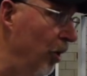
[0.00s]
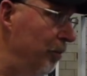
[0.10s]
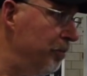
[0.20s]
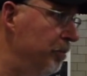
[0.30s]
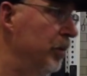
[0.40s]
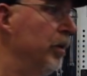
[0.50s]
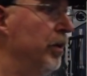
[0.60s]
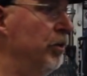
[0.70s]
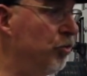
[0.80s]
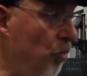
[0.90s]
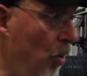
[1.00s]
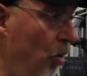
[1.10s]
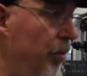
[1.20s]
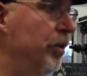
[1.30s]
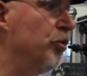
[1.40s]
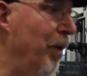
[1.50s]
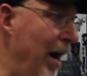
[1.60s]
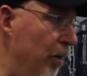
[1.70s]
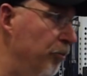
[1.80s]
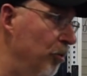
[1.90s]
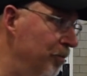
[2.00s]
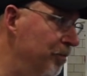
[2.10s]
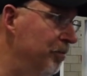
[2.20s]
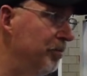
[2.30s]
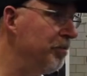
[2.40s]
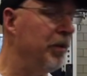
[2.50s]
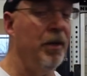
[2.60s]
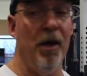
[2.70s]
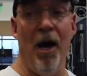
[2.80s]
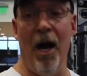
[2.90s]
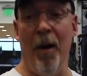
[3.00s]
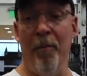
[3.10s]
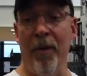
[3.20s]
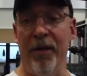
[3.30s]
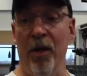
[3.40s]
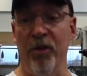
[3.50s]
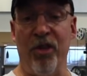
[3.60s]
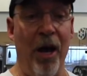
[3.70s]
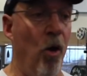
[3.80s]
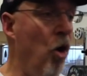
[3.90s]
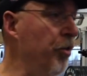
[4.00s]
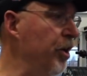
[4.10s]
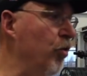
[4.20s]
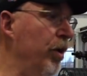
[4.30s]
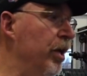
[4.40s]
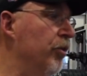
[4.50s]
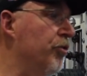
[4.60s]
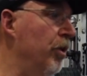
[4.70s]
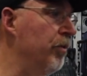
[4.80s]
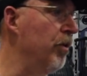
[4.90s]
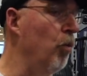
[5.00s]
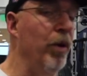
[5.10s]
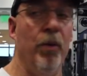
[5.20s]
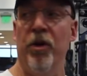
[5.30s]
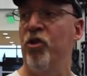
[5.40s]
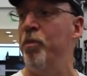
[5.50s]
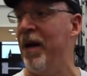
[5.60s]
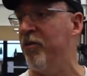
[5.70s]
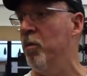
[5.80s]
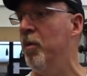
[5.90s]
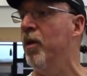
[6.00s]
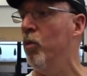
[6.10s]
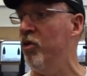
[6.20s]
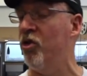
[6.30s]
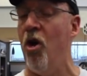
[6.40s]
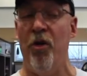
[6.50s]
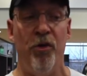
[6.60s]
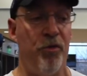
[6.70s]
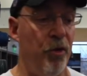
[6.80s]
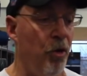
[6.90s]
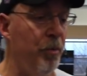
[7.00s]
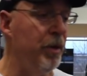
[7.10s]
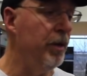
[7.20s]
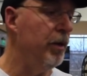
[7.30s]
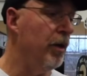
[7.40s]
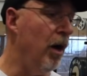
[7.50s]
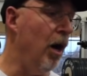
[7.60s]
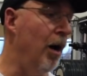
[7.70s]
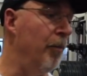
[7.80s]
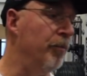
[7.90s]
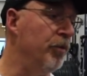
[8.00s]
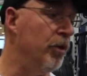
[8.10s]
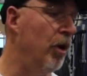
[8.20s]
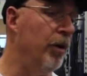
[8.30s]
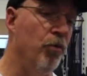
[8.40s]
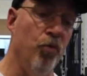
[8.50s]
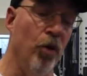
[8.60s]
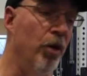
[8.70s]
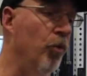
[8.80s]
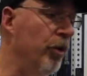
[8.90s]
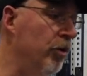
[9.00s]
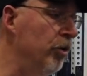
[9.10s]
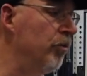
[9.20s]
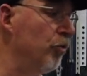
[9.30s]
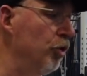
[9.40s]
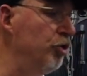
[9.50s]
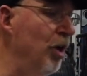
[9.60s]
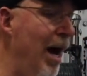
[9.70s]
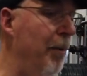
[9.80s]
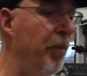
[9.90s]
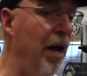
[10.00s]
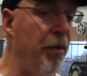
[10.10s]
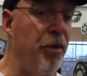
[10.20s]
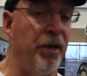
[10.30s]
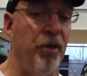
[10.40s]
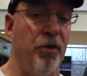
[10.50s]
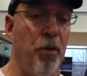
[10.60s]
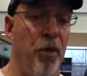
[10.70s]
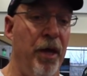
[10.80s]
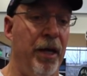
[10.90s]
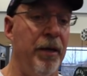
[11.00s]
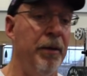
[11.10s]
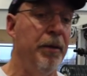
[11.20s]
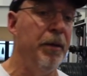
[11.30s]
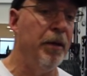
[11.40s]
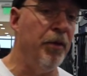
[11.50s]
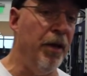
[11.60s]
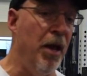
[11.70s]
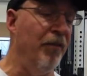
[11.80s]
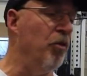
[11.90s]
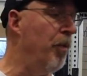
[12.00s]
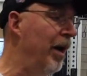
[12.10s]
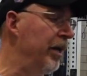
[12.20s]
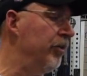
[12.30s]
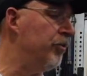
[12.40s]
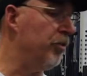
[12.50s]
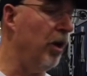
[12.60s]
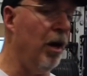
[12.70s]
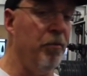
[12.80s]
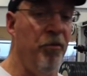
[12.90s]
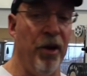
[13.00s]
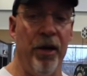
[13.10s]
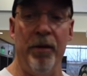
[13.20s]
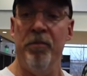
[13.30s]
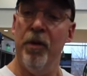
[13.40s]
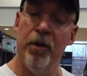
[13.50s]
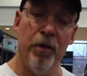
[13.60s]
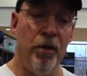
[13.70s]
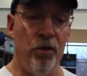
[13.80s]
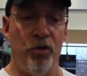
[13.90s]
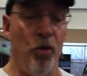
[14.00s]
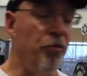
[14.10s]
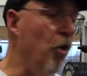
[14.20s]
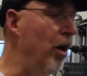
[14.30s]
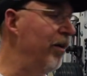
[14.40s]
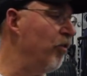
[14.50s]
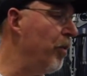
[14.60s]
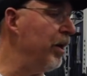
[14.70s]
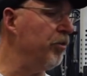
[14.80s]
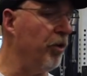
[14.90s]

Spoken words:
jump, he's strong, he's powerful. He's got all the ingredients that we would expect from him and that we saw in his film. A really, really good job. But I think that the thing that everybody is everybody's